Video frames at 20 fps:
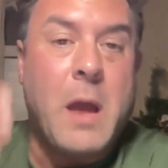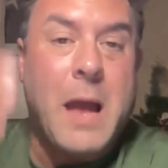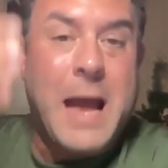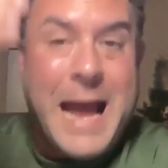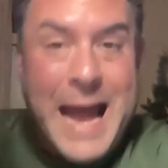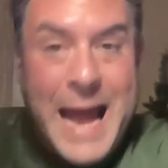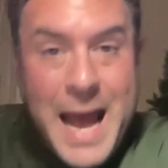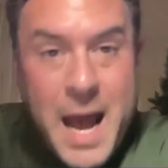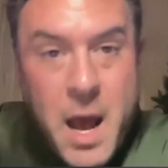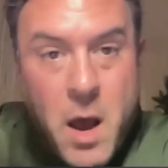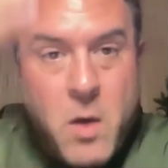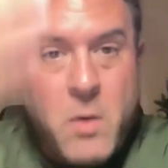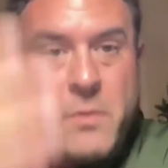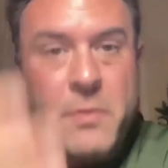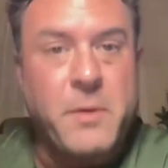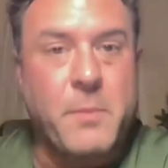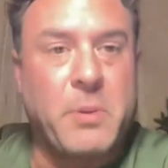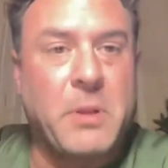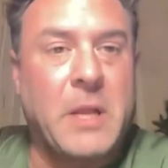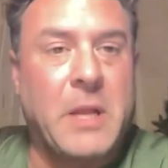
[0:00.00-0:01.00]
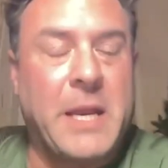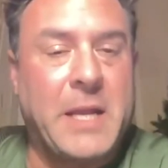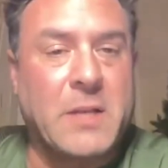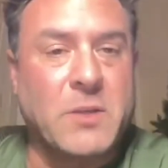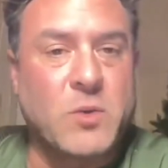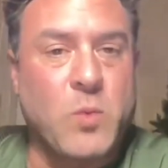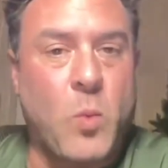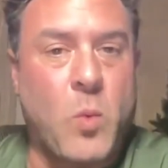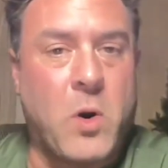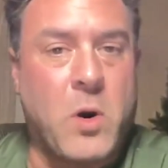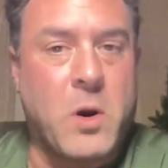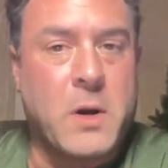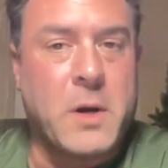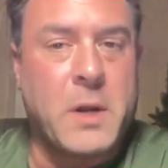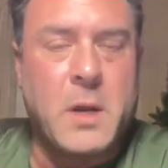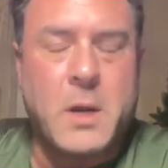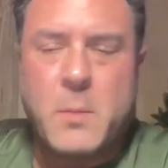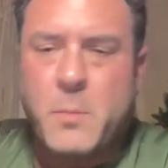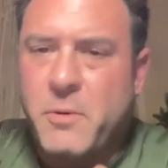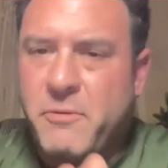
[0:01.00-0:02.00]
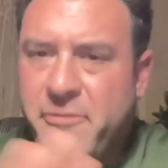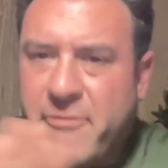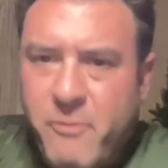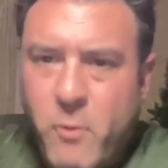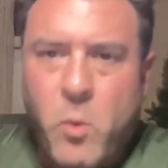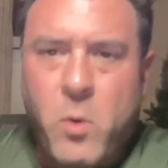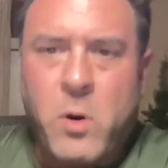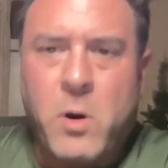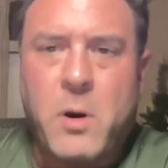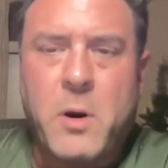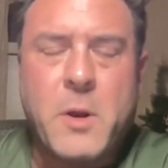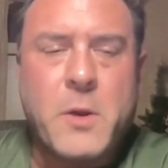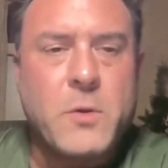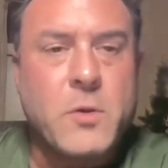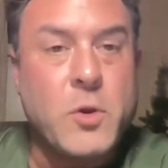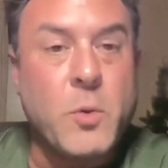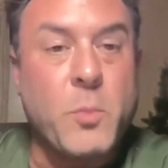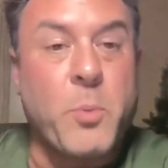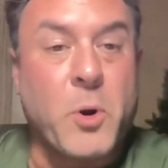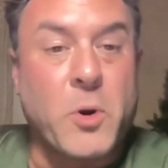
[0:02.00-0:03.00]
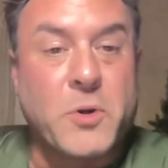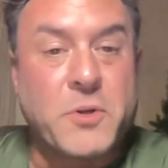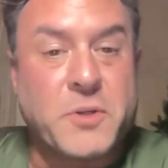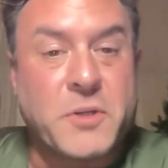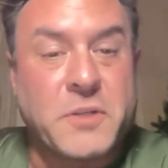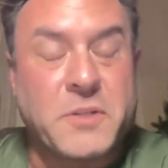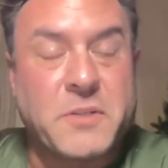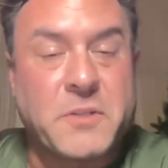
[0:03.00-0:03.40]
how the plans work before you purchase.